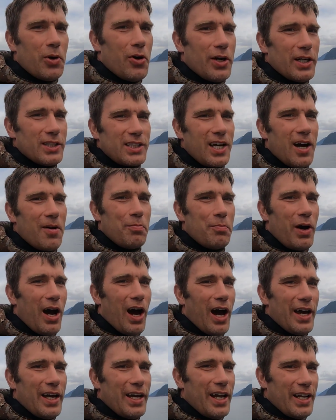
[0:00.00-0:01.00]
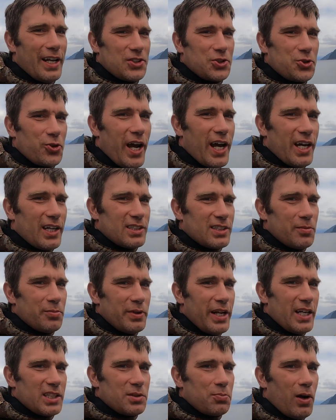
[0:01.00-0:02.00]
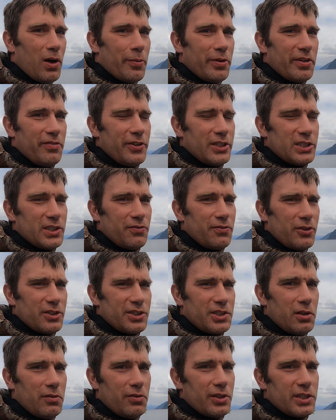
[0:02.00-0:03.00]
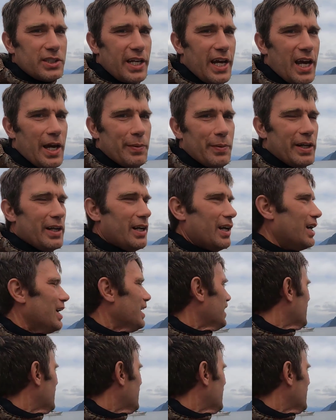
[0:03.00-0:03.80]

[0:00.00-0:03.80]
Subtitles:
boat has come by, and it's dragging some nets, probably fishing for silver salmon,